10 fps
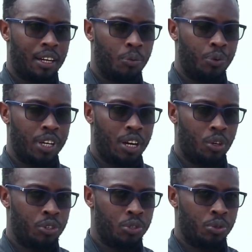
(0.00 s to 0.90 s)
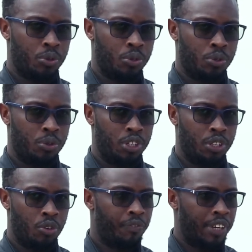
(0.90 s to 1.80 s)
We are also
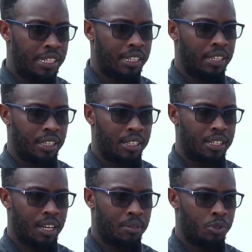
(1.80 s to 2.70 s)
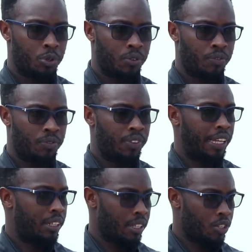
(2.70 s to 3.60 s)
innovating in terms of the
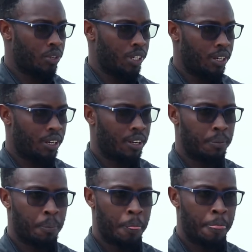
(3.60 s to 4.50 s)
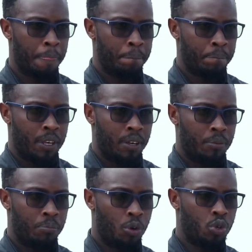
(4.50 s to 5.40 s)
industry.
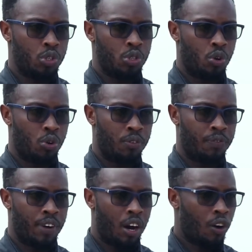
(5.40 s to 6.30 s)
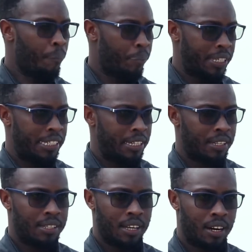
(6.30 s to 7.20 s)
Most of our
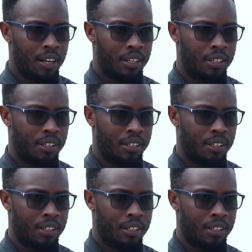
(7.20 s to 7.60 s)
competitors are